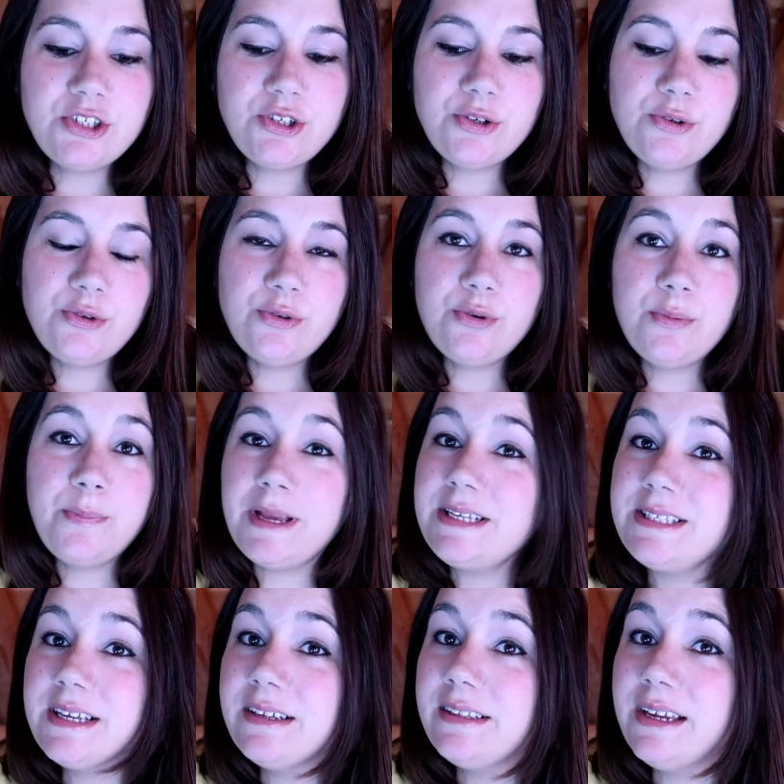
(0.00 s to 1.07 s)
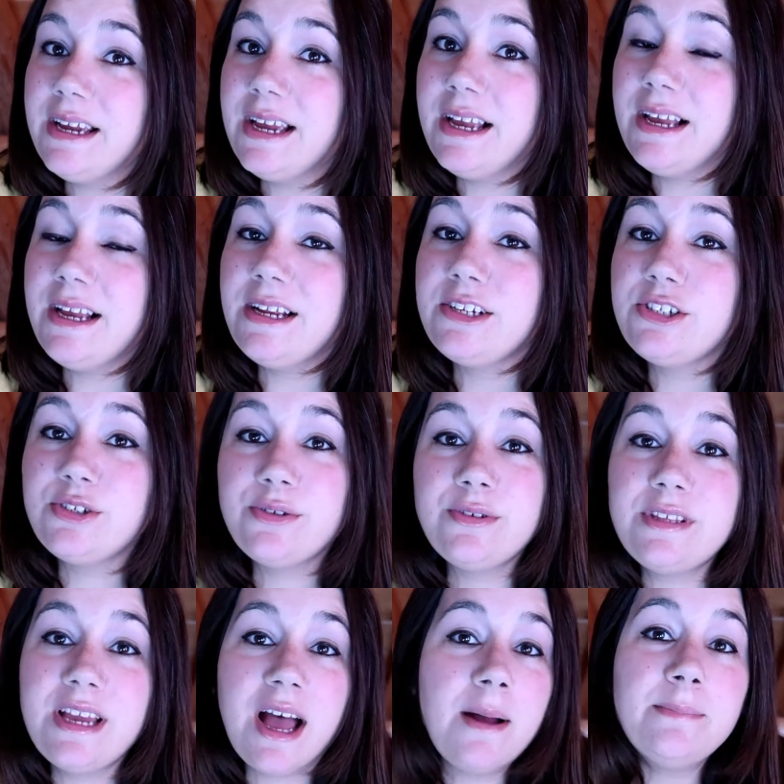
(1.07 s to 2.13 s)
to basically do
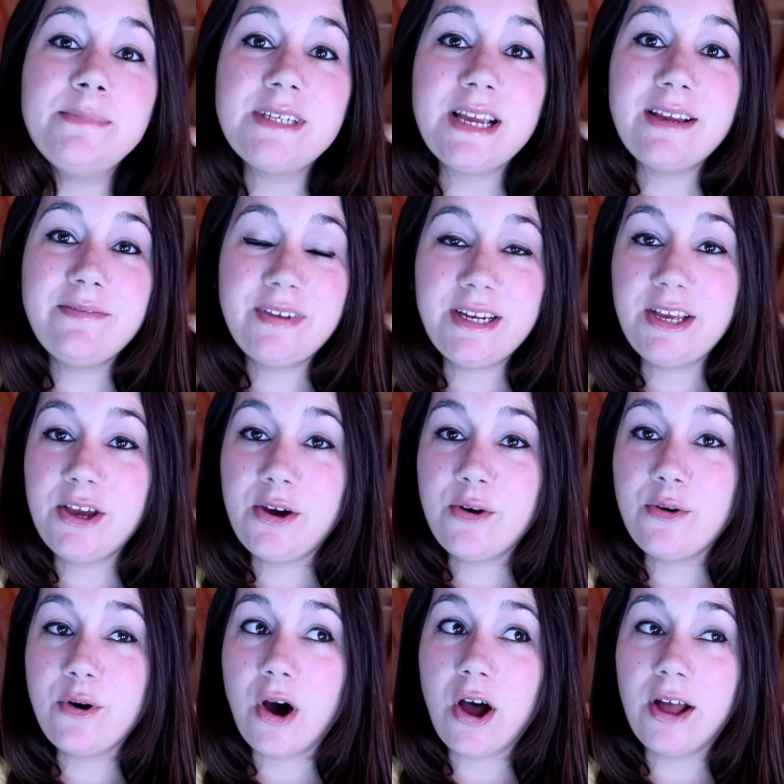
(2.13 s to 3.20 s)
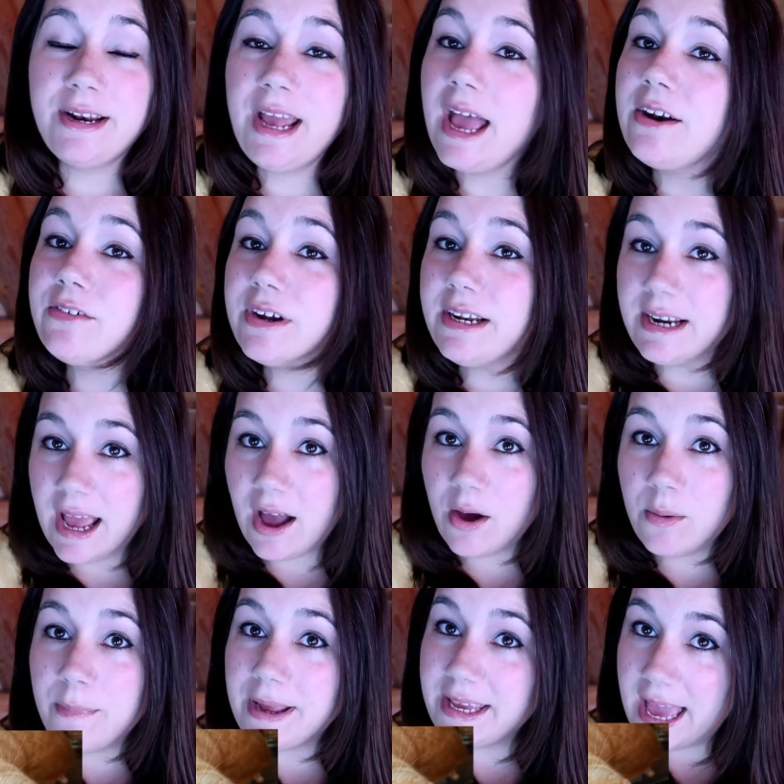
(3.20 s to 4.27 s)
the update video on Henry
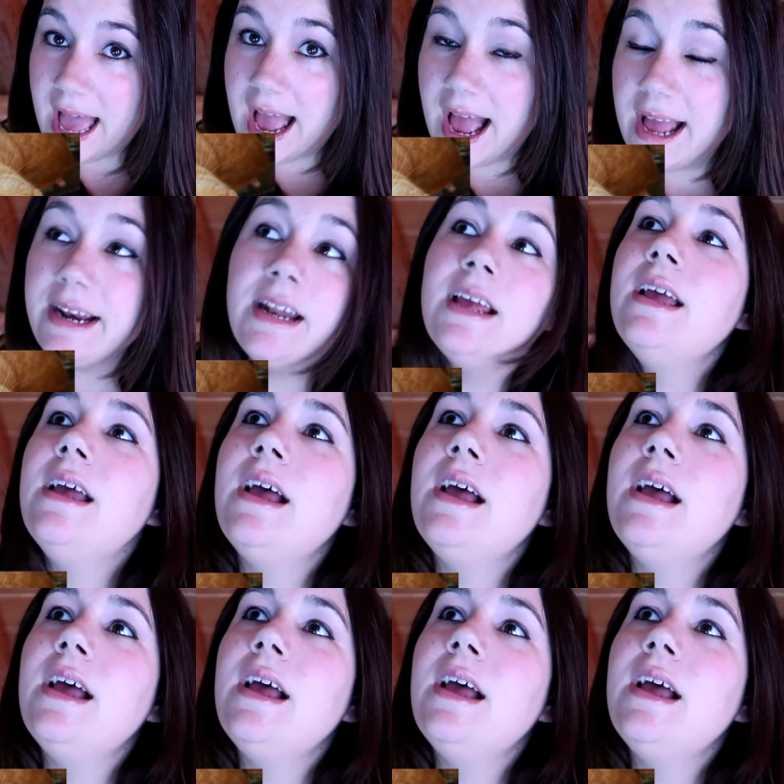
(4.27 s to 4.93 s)
now, my cat.